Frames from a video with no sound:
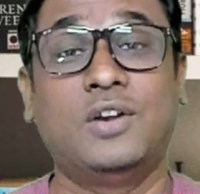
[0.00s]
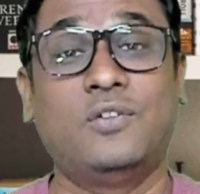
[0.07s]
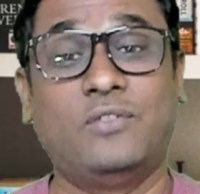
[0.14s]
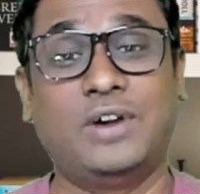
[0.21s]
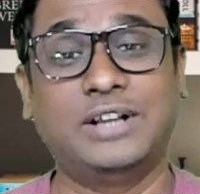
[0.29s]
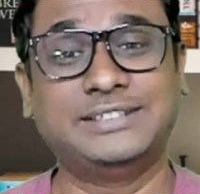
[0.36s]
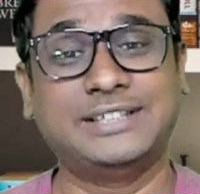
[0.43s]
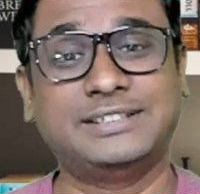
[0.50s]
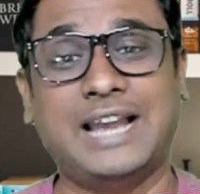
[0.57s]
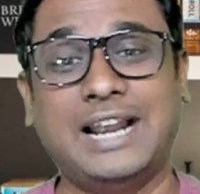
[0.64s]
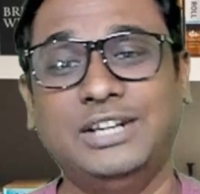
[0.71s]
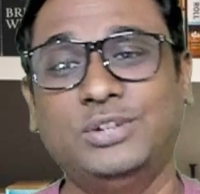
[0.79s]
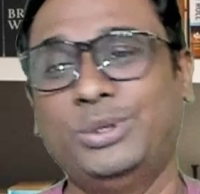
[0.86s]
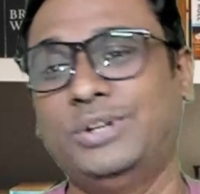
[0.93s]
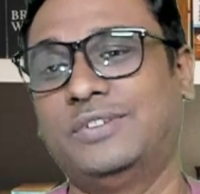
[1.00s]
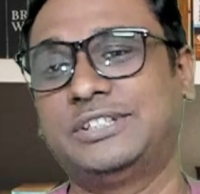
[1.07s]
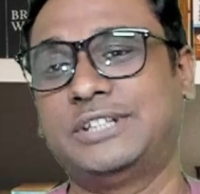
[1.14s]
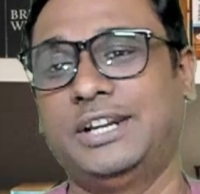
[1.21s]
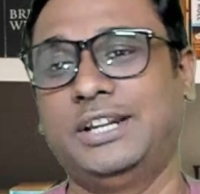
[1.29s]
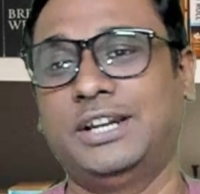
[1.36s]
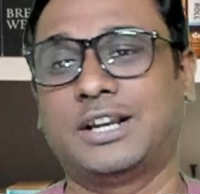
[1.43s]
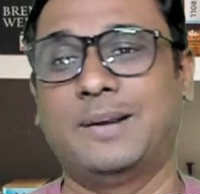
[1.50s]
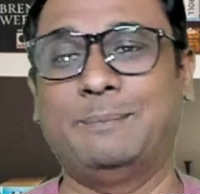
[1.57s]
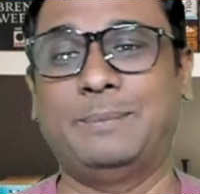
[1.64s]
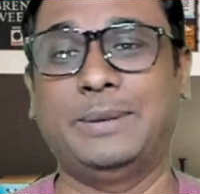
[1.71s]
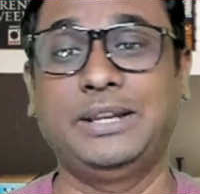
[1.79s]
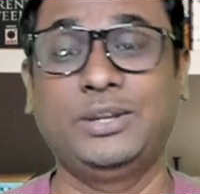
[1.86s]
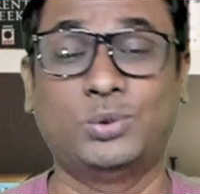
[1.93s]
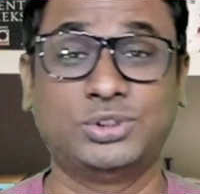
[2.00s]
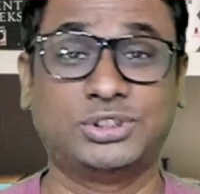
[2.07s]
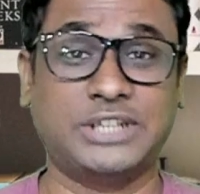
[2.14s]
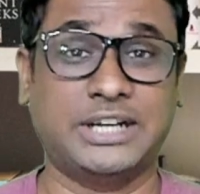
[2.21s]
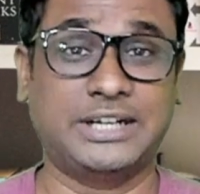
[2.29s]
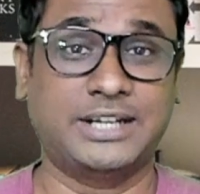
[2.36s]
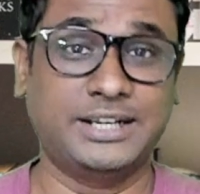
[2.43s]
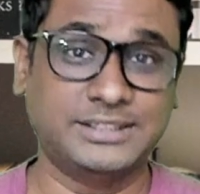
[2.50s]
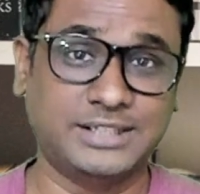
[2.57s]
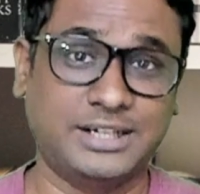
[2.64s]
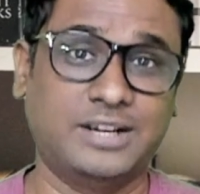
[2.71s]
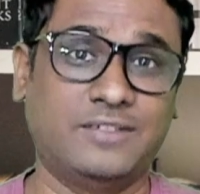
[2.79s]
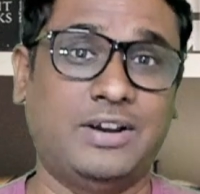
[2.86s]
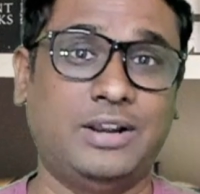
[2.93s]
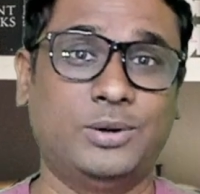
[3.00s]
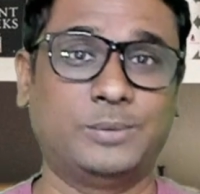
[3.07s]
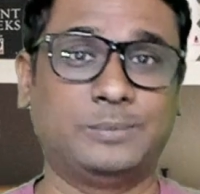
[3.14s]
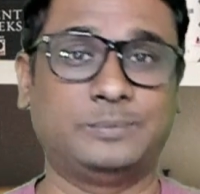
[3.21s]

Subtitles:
versus had you invested in a company whose sector is undervalued.